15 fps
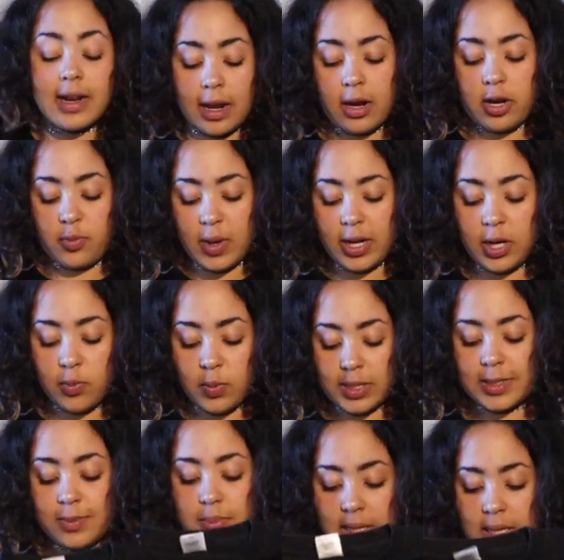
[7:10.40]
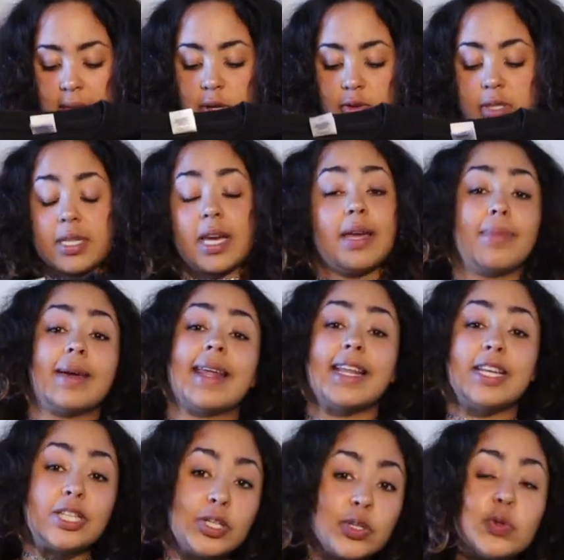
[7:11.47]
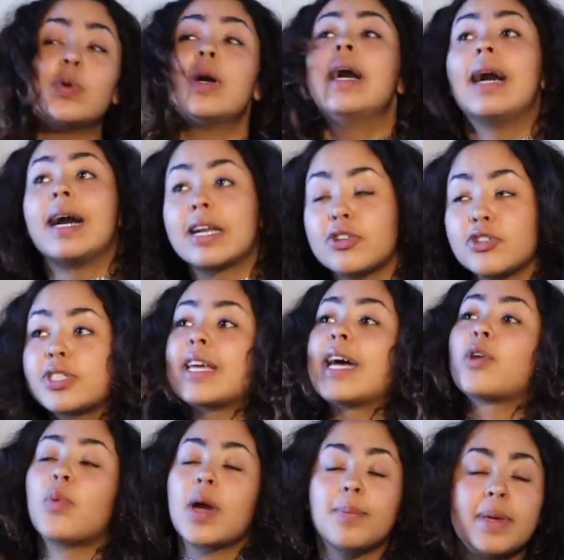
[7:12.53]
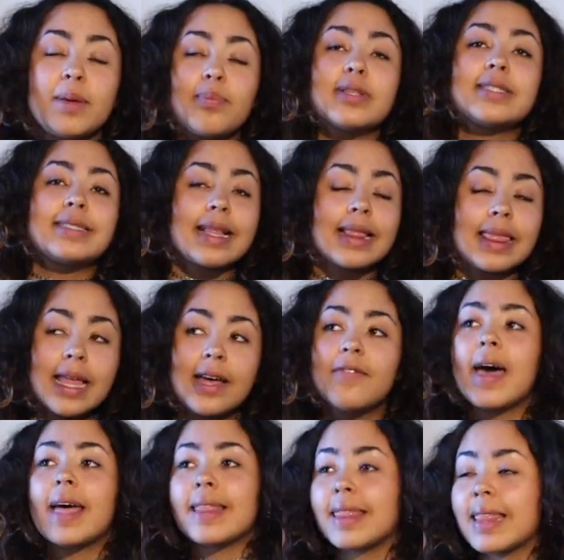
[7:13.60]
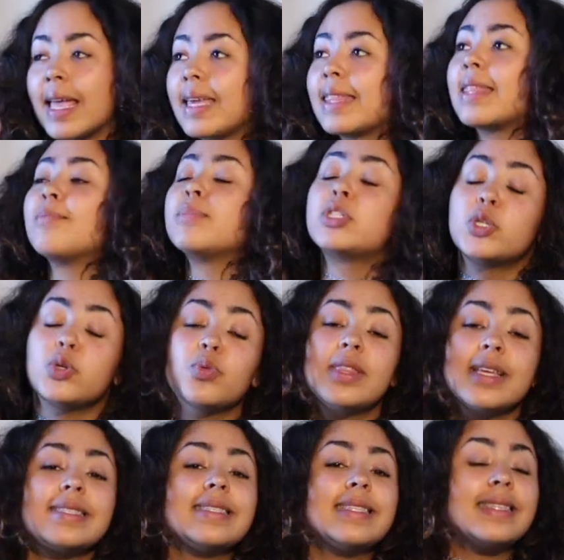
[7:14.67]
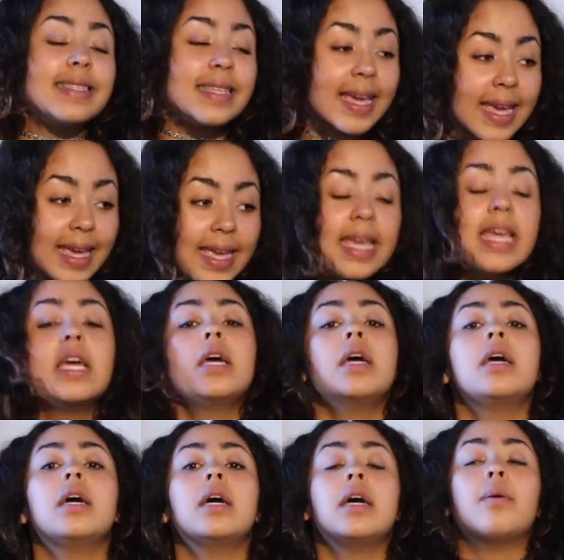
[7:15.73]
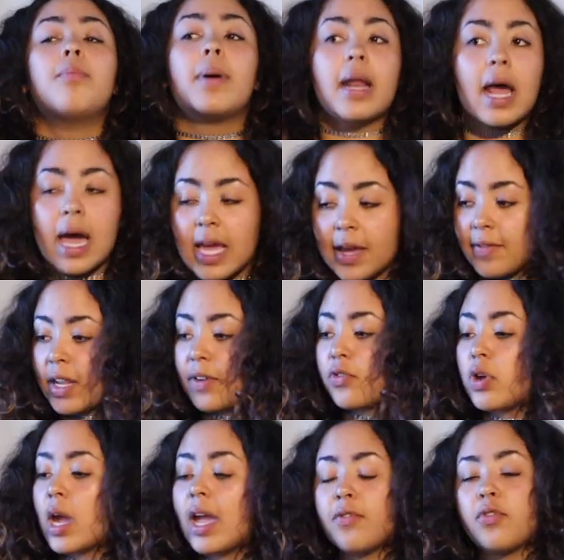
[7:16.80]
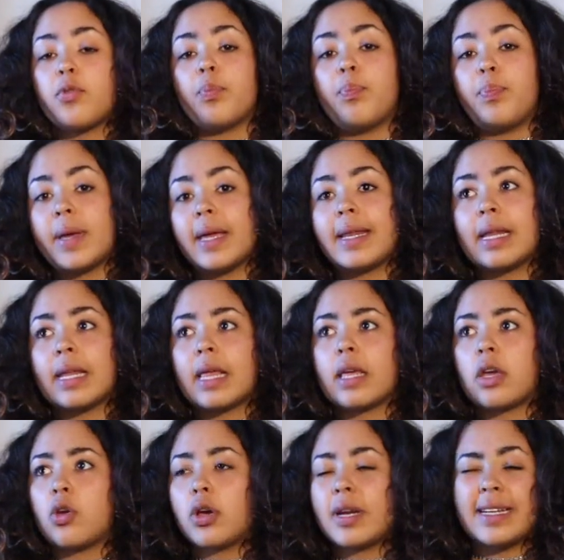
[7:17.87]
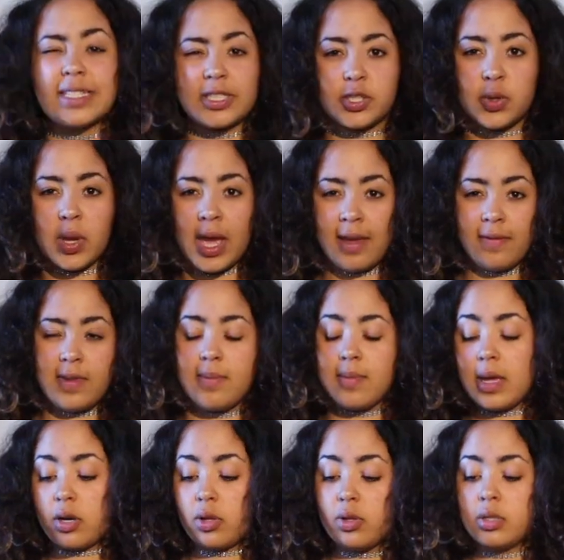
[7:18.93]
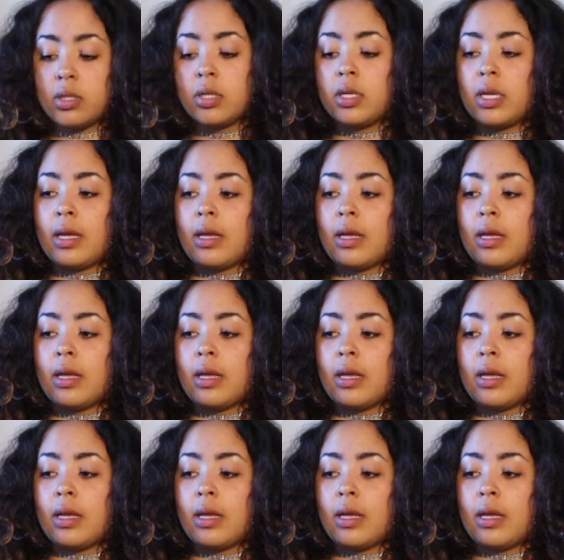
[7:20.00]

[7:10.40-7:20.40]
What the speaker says: that Iron Maiden was big in your time, and I do understand why people still love and like them to this day. But I have never ever gotten into heavy metal